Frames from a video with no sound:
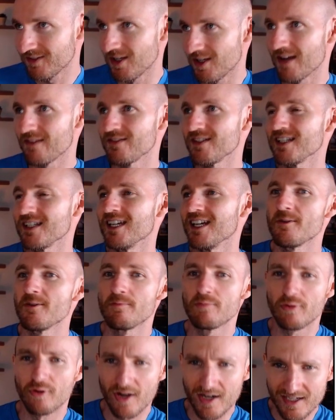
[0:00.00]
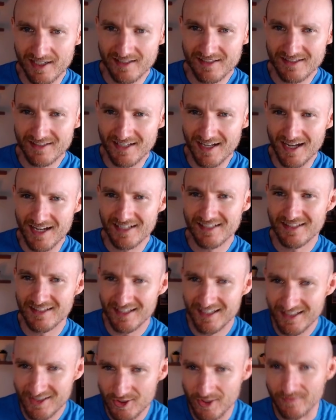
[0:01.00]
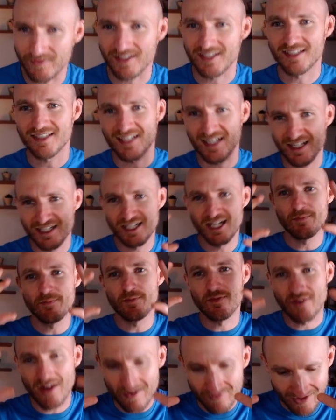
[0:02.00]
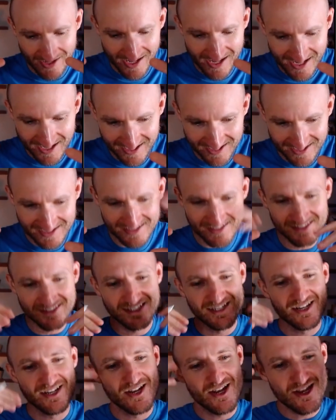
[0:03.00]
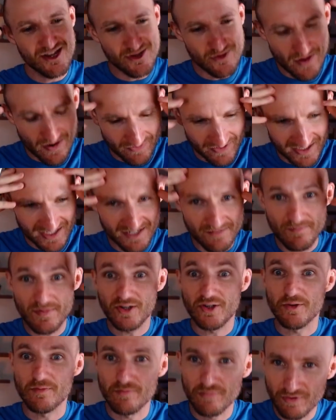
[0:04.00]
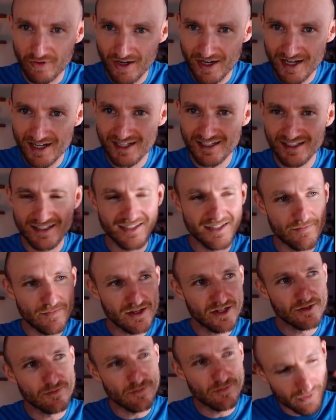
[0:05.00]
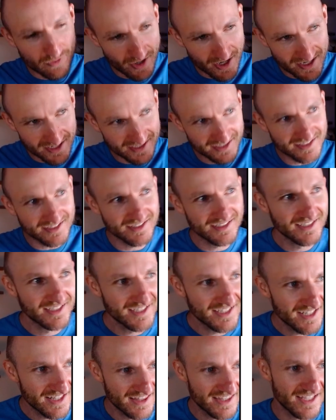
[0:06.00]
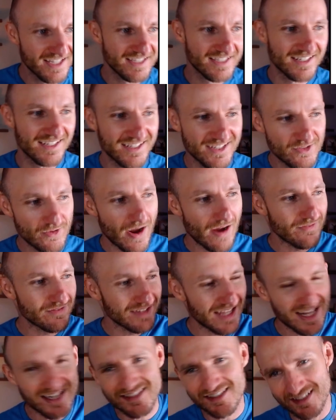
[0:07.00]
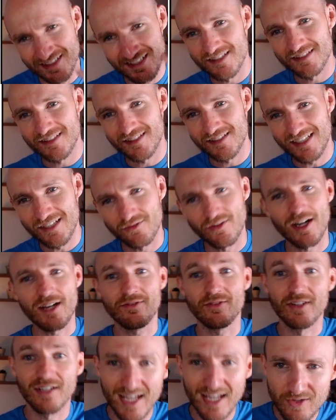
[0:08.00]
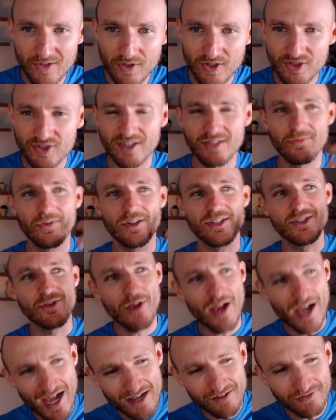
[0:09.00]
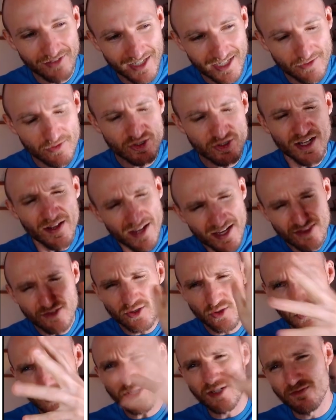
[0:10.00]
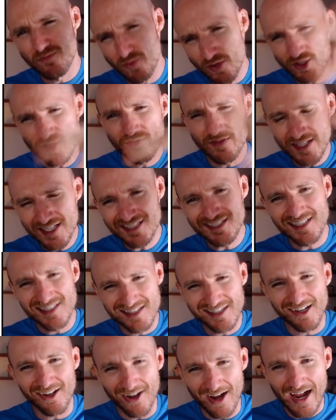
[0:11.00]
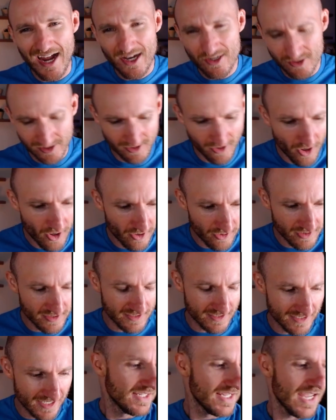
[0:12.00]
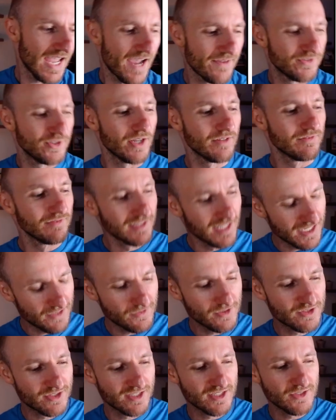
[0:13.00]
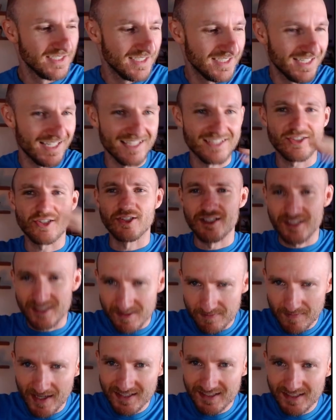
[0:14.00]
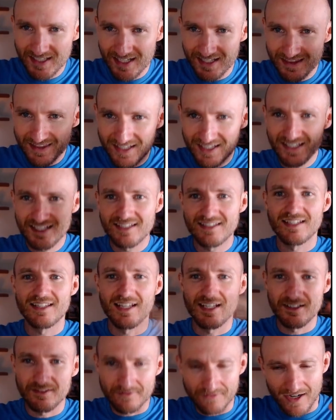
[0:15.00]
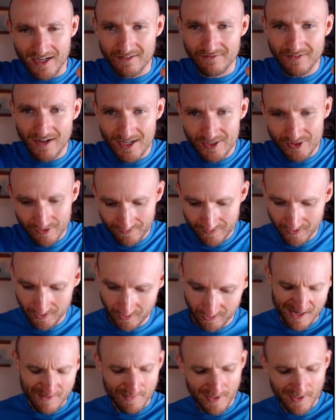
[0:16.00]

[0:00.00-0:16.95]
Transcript: You have to get brain-sized things. You have to stand up. You have to have the hands. You have to get a bigger brain. The bigger brain, then that needs to get ready for language. And then once you have language, and there's a question of which of these is the actually hardest step. After you have language, then you start to domesticate things and then find fossil fuels.